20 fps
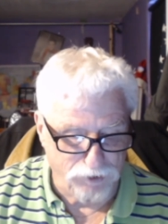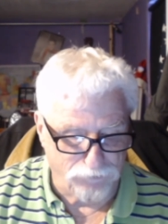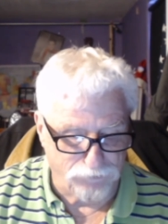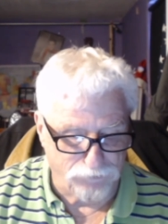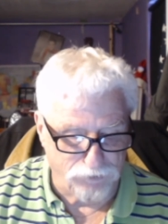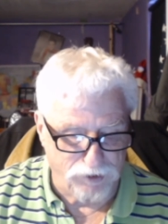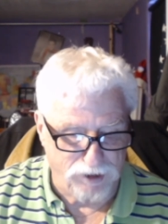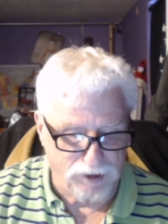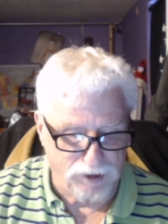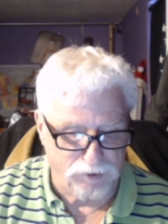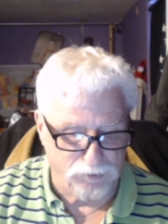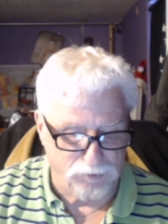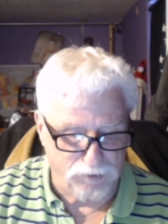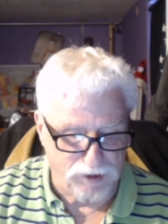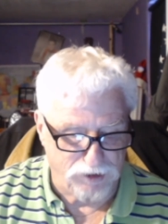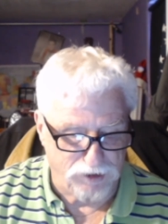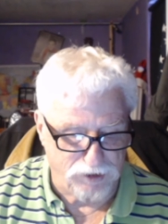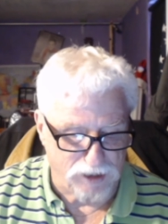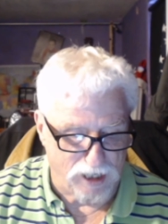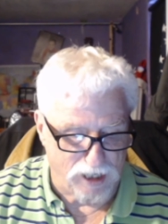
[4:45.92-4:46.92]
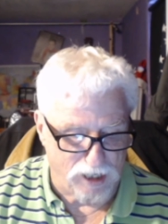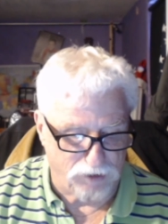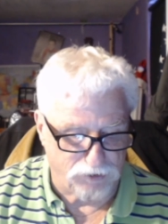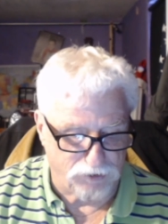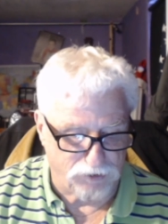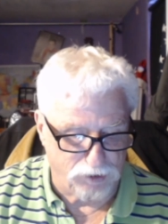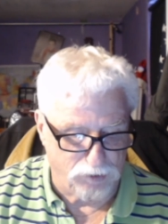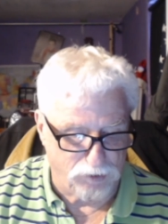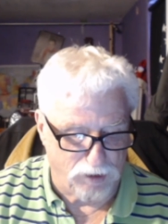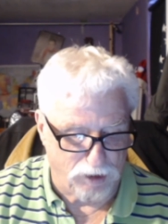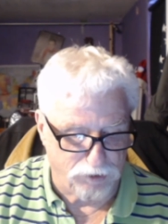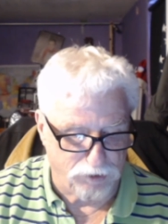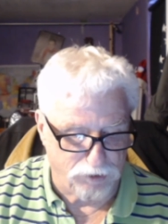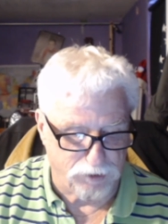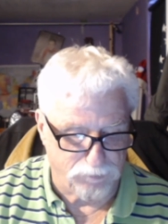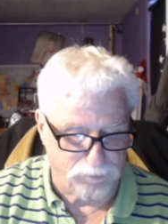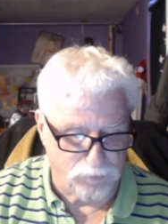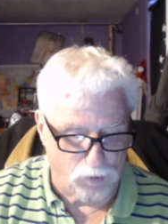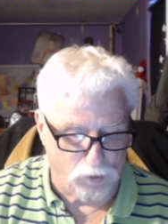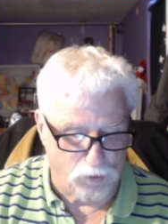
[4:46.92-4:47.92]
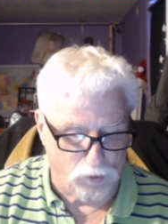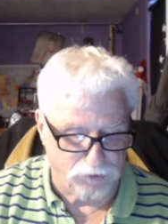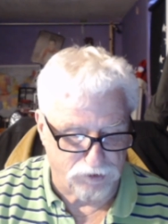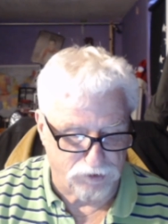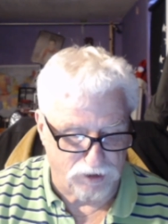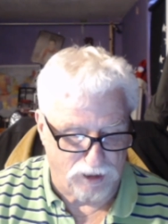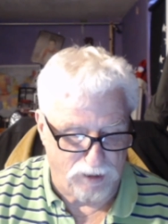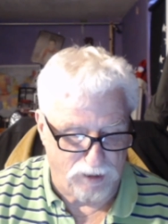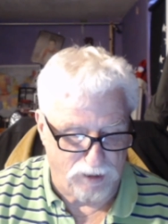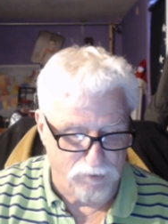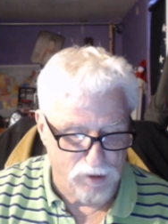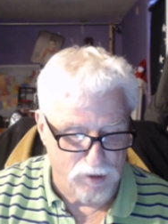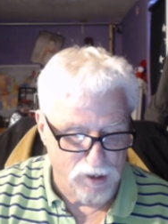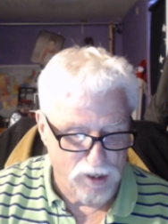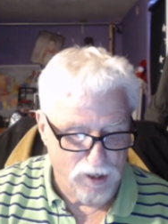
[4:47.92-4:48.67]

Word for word: free to reach out to our support team